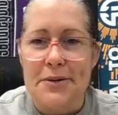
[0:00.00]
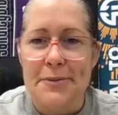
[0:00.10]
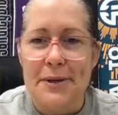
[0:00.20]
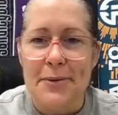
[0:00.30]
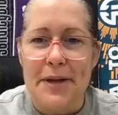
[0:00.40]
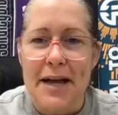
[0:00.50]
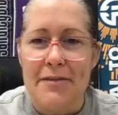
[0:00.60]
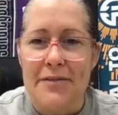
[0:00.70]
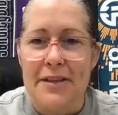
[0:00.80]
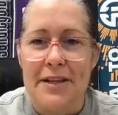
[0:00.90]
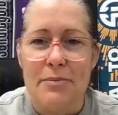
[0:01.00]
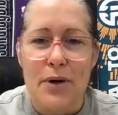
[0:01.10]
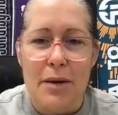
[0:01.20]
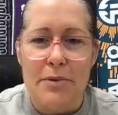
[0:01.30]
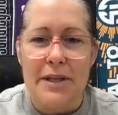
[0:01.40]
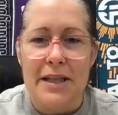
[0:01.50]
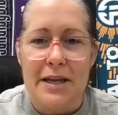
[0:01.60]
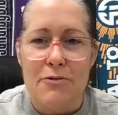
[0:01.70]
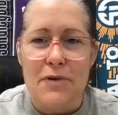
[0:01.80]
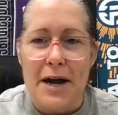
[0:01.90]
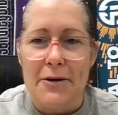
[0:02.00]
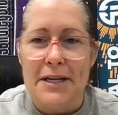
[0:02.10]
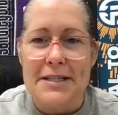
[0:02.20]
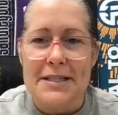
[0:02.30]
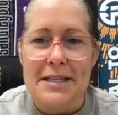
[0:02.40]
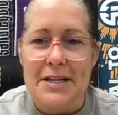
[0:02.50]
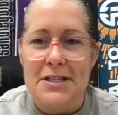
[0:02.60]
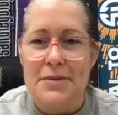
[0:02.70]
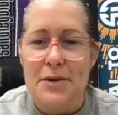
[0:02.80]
We will have probably the rowdiest section.